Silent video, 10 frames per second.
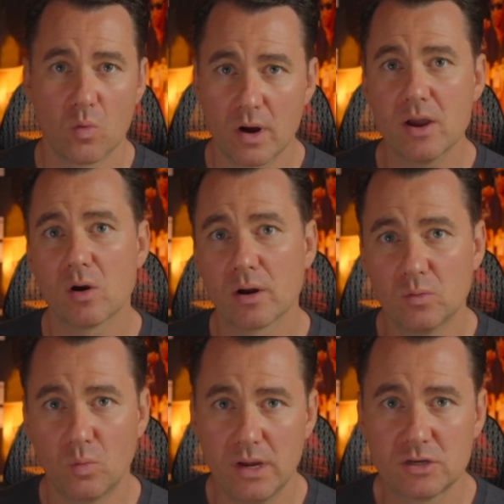We are
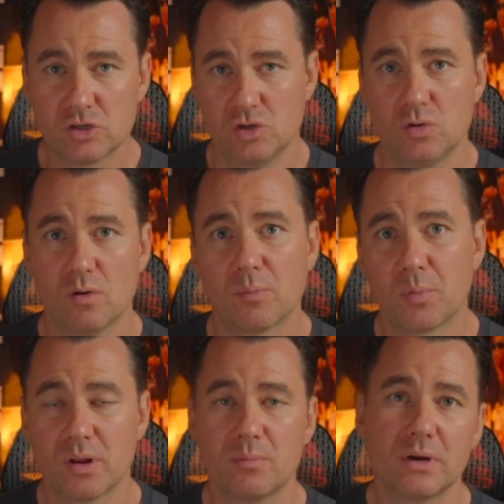in week two of a
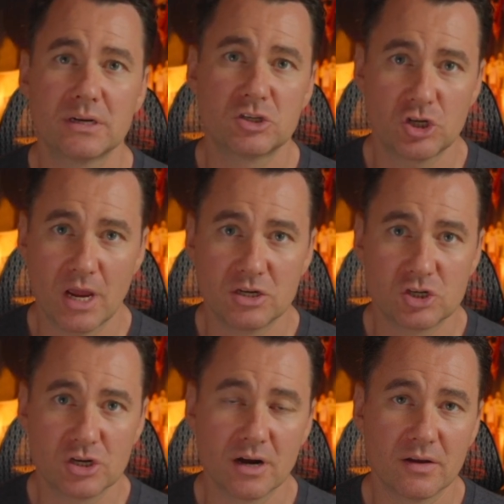pretty big
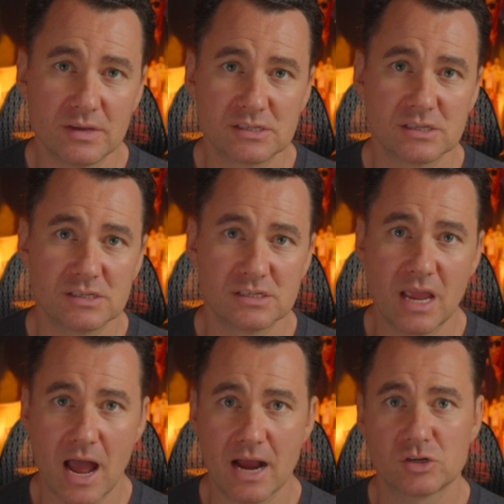change here, and this is
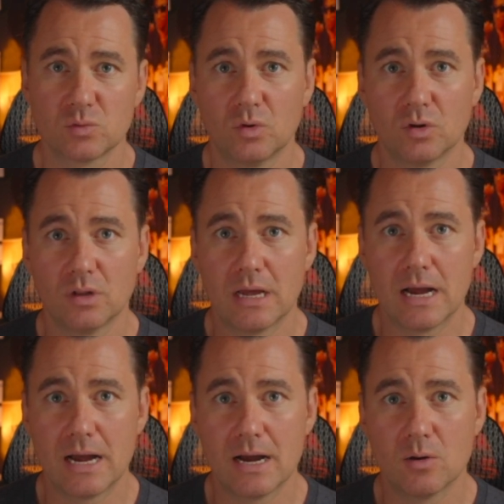the actual